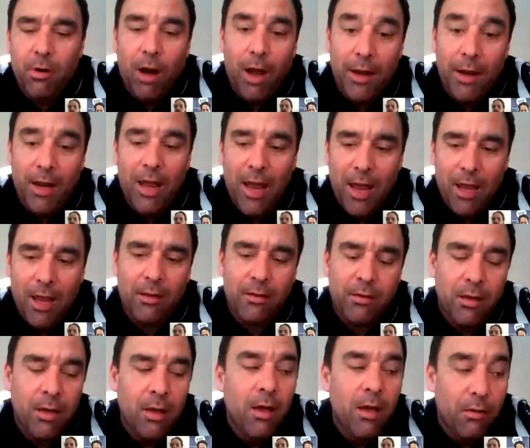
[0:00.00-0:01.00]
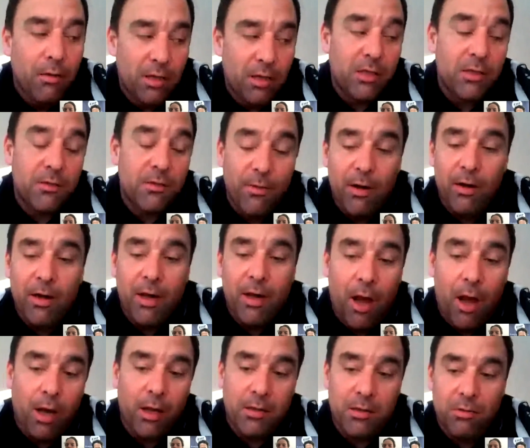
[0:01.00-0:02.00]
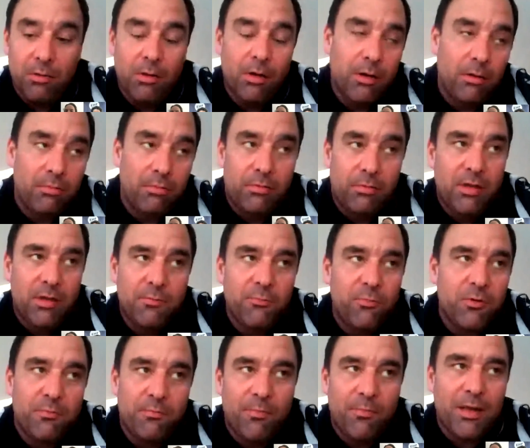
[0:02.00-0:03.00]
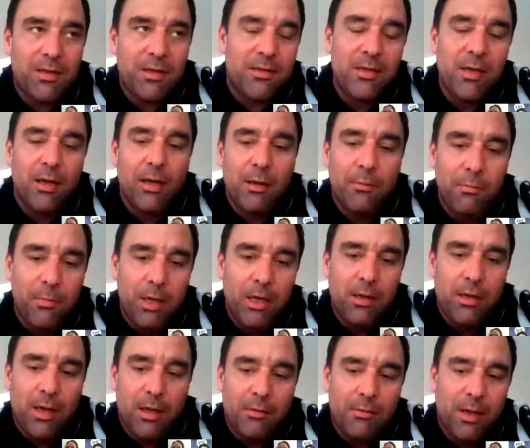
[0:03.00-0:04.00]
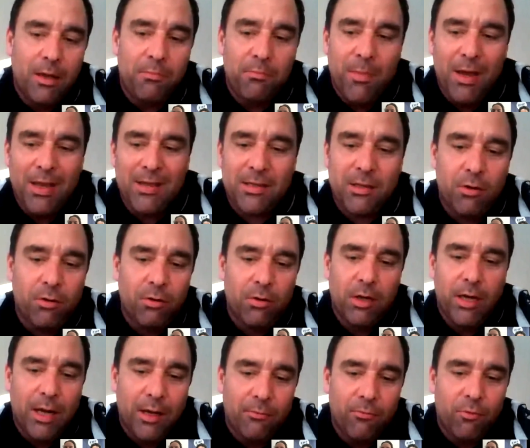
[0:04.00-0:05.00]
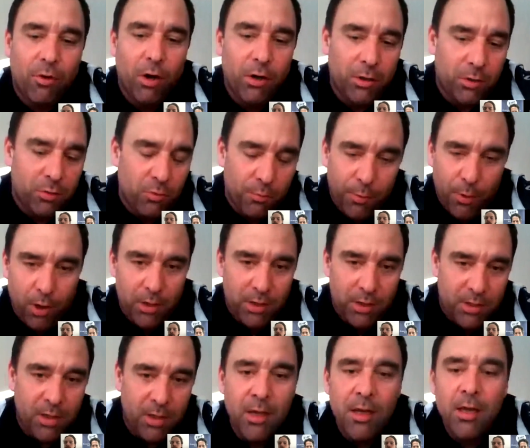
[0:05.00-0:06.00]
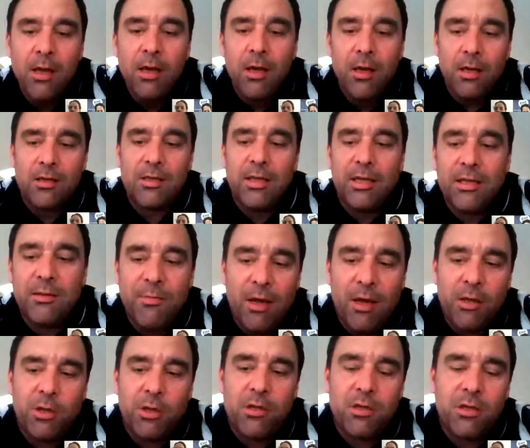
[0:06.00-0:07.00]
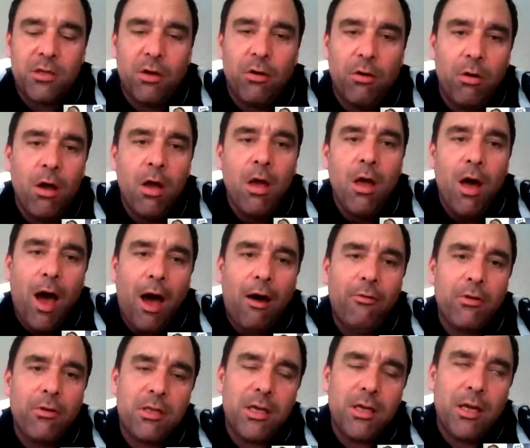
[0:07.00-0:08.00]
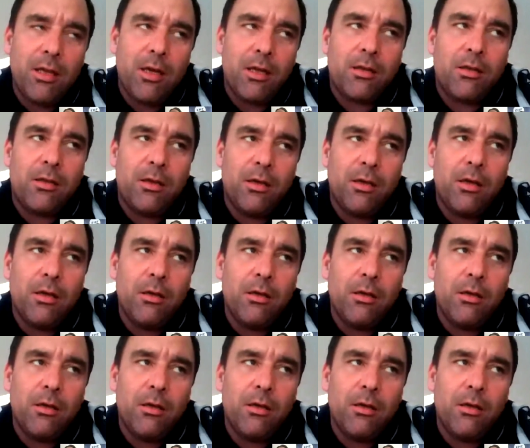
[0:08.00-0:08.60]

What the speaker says: right ahead, which is very hard. So this must nearly mean that Metz only get 1 or 2 points. in 6 matches. So I would say that